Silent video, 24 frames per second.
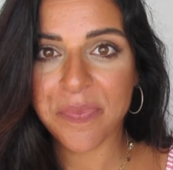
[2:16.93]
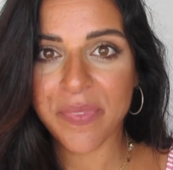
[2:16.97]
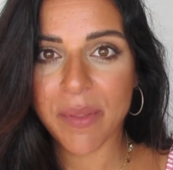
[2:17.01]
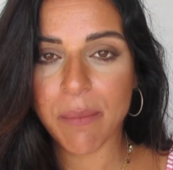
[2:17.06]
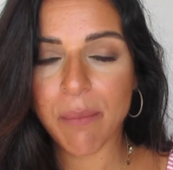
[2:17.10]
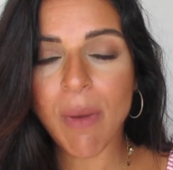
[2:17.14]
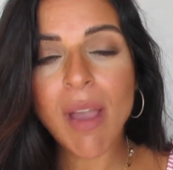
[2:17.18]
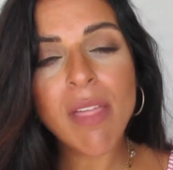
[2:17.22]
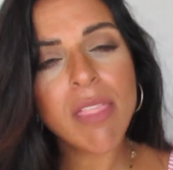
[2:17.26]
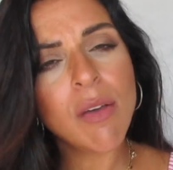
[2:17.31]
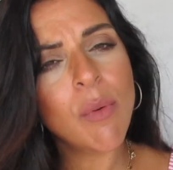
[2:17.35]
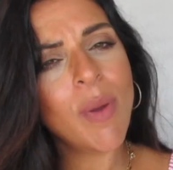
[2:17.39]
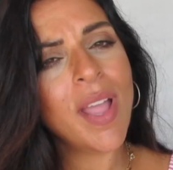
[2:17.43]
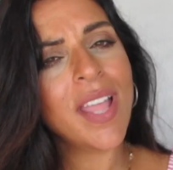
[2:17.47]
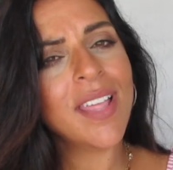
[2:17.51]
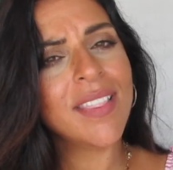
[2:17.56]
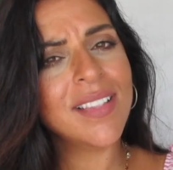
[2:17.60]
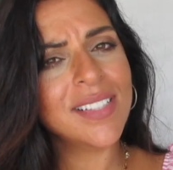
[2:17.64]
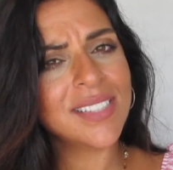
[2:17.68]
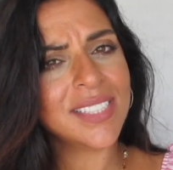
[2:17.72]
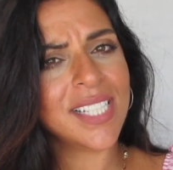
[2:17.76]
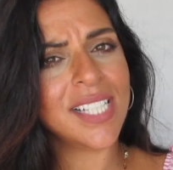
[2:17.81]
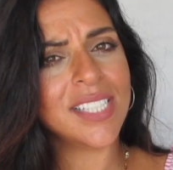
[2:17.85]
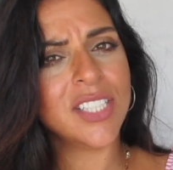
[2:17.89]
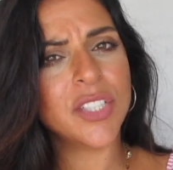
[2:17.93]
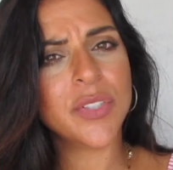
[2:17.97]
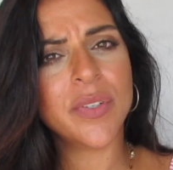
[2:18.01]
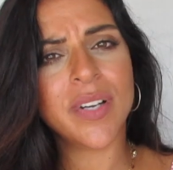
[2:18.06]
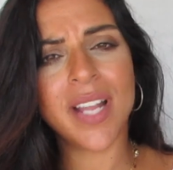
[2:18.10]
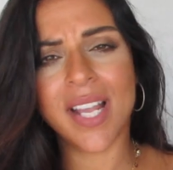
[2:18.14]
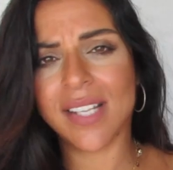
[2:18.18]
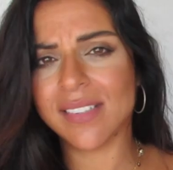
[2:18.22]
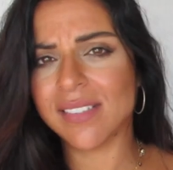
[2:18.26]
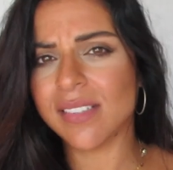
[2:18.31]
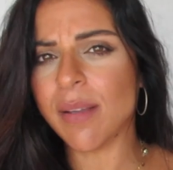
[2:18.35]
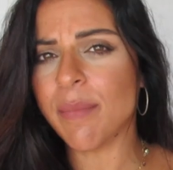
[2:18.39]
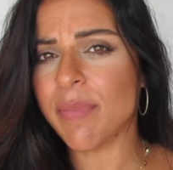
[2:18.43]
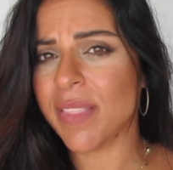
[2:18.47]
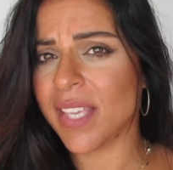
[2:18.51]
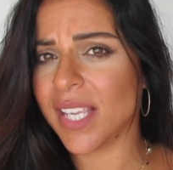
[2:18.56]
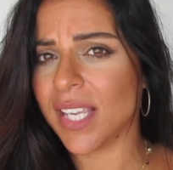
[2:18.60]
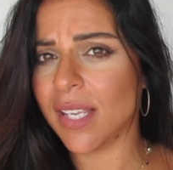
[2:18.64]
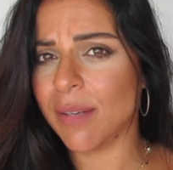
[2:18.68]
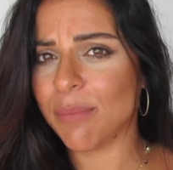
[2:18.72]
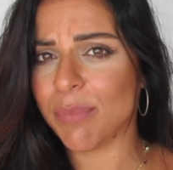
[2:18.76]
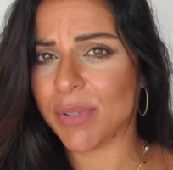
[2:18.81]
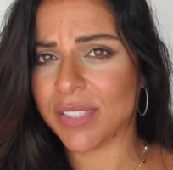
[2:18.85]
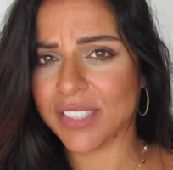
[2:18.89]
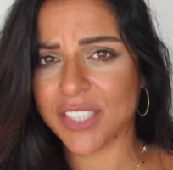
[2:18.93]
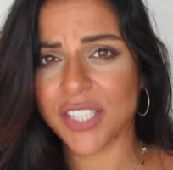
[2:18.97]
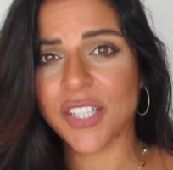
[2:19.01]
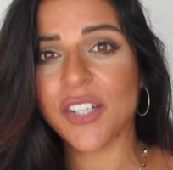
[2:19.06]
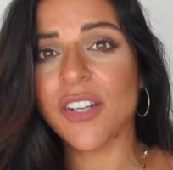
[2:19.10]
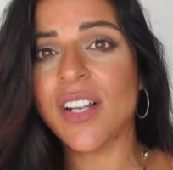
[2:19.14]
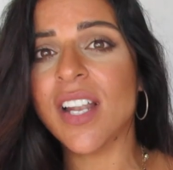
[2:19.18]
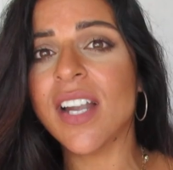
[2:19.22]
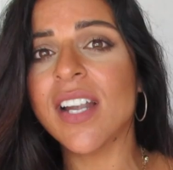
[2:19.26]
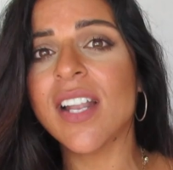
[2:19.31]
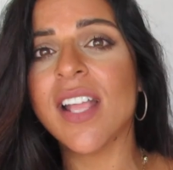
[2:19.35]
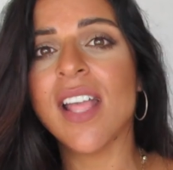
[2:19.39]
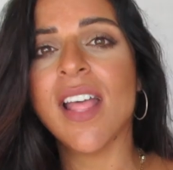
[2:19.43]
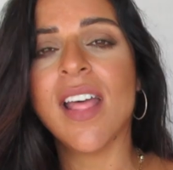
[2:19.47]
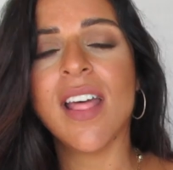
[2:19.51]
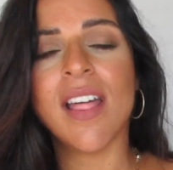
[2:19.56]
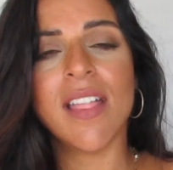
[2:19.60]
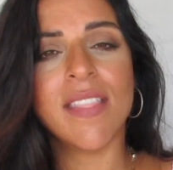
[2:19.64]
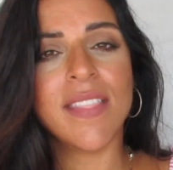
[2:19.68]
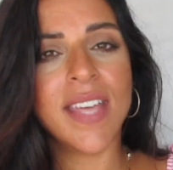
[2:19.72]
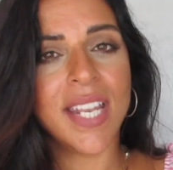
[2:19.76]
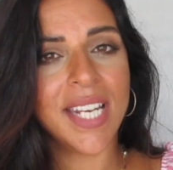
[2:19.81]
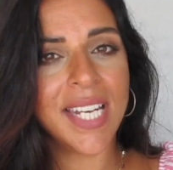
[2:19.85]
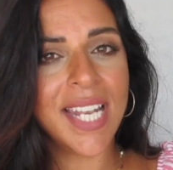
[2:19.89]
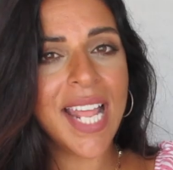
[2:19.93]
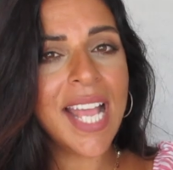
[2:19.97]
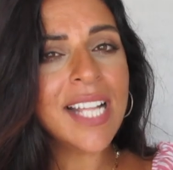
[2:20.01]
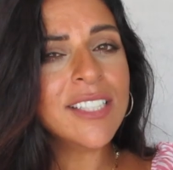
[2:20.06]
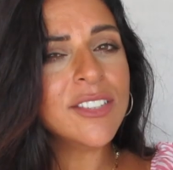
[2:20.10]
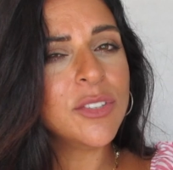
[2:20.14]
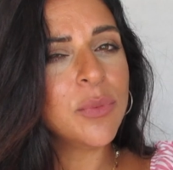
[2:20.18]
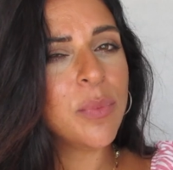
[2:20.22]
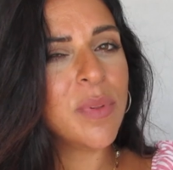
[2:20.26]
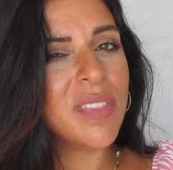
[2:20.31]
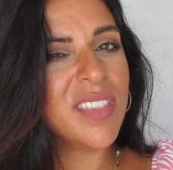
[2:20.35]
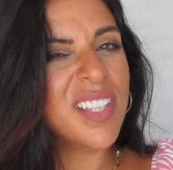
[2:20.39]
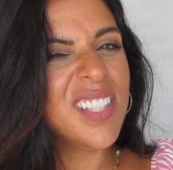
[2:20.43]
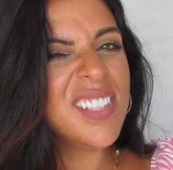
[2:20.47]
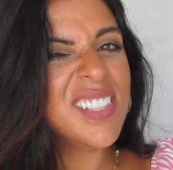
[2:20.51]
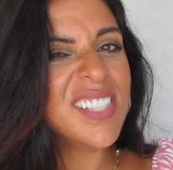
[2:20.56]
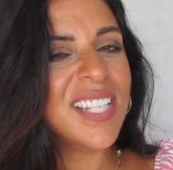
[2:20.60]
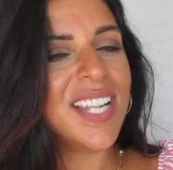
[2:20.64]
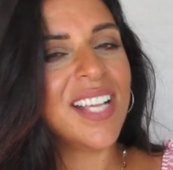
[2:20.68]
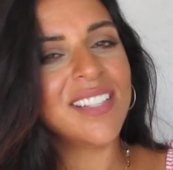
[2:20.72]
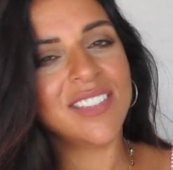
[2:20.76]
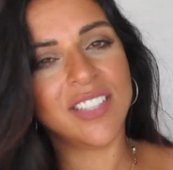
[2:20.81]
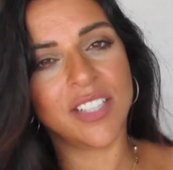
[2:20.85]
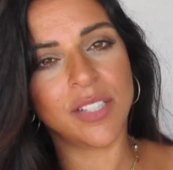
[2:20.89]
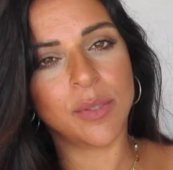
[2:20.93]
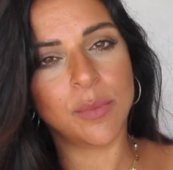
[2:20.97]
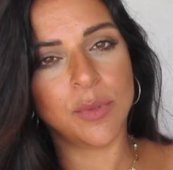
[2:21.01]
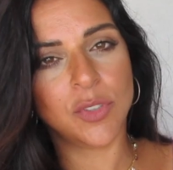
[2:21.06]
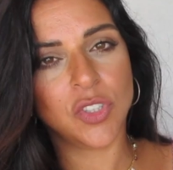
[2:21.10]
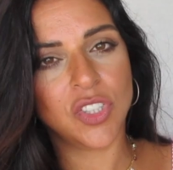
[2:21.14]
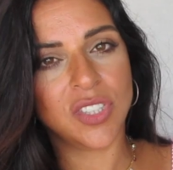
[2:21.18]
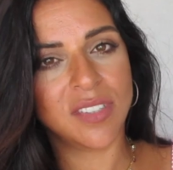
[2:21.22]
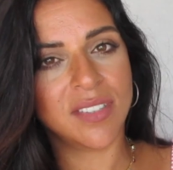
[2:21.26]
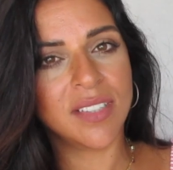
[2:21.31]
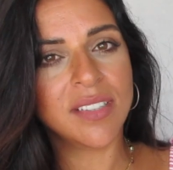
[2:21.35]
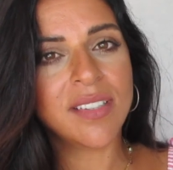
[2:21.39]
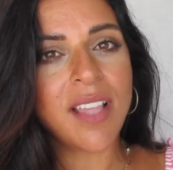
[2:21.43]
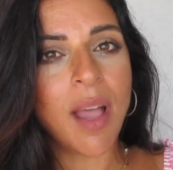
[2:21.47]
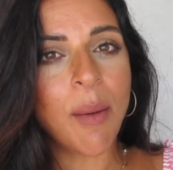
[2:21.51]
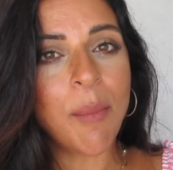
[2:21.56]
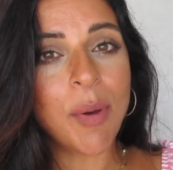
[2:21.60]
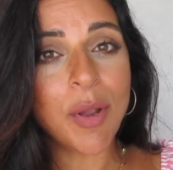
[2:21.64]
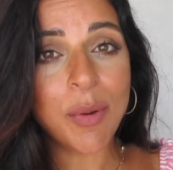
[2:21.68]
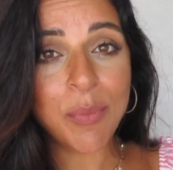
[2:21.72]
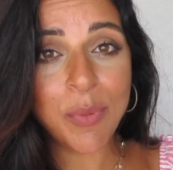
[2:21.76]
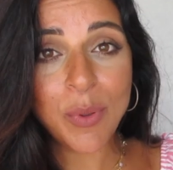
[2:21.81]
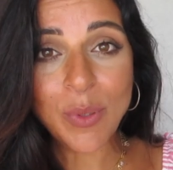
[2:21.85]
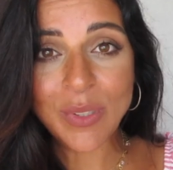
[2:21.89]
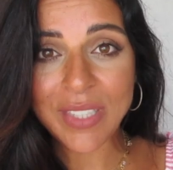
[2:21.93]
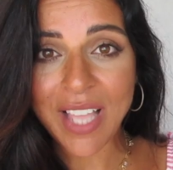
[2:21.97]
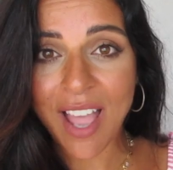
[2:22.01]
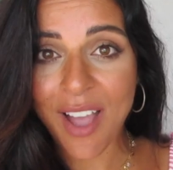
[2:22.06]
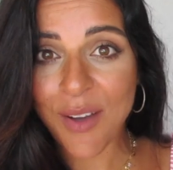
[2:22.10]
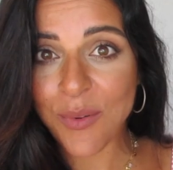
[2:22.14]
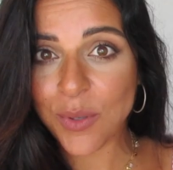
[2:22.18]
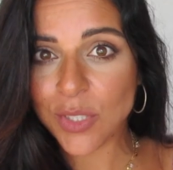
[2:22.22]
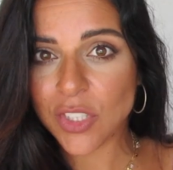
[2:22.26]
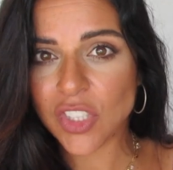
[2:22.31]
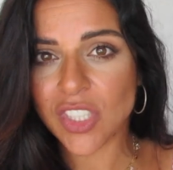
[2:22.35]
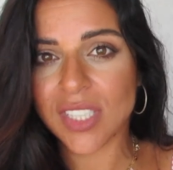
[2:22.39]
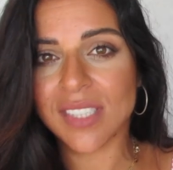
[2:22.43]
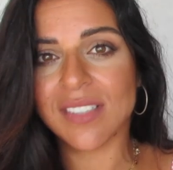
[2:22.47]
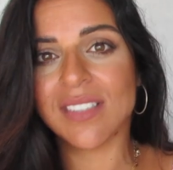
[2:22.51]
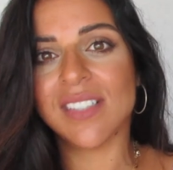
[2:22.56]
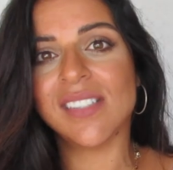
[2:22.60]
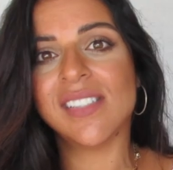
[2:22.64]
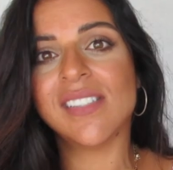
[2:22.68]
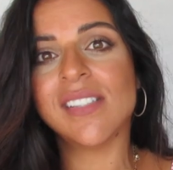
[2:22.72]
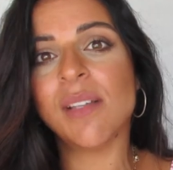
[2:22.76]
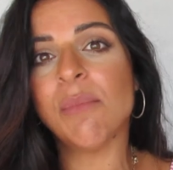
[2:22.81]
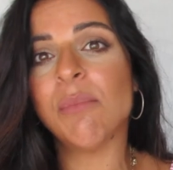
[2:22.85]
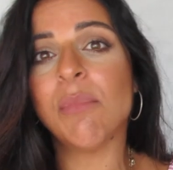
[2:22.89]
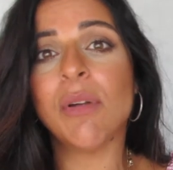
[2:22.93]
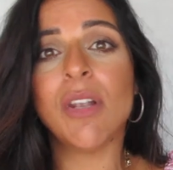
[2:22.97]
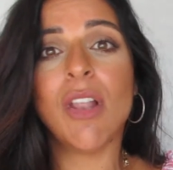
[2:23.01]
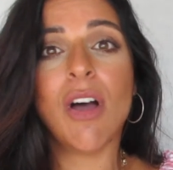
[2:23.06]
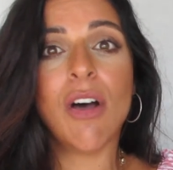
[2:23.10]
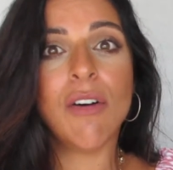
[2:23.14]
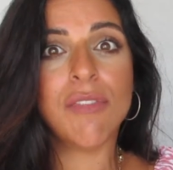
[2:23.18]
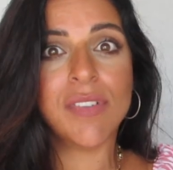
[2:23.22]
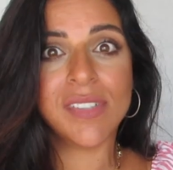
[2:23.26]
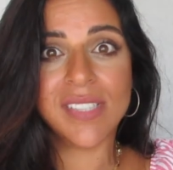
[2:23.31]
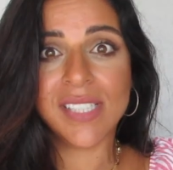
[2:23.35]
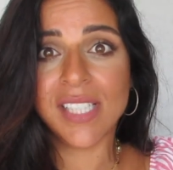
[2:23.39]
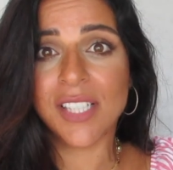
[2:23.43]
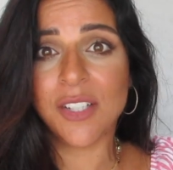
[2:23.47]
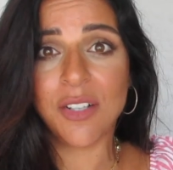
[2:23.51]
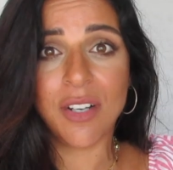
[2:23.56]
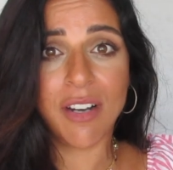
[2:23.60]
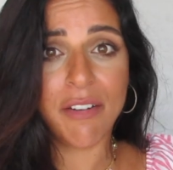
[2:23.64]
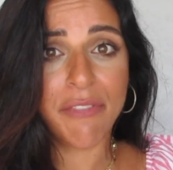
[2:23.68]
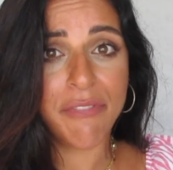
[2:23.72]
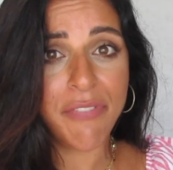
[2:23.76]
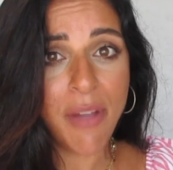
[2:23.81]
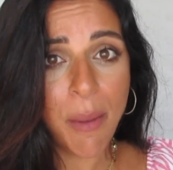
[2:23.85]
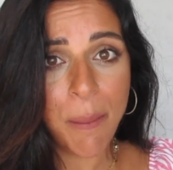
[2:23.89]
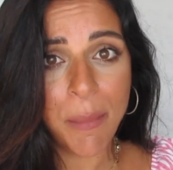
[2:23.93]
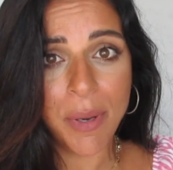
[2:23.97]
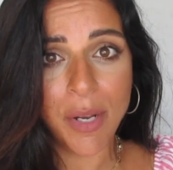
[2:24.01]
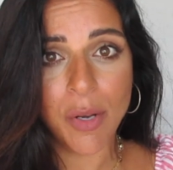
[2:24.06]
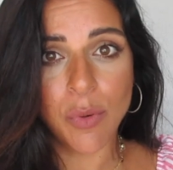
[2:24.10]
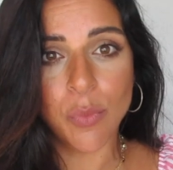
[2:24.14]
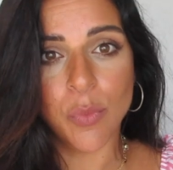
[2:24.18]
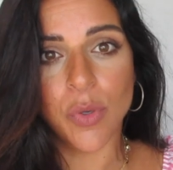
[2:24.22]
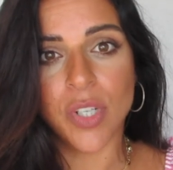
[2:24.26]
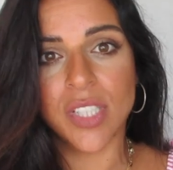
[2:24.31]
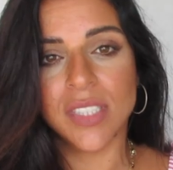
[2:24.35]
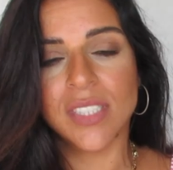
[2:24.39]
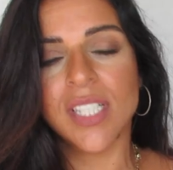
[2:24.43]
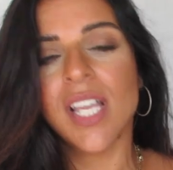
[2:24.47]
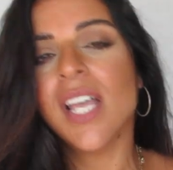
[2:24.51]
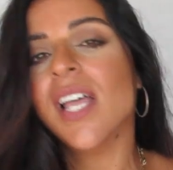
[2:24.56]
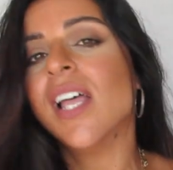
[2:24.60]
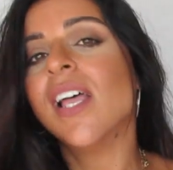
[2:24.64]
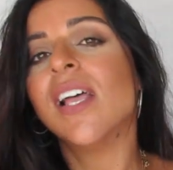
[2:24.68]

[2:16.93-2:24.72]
By the way, this category has something in particular, that it ends with this letter, which is the ta marbuta, which is the symbol of a singular feminine word.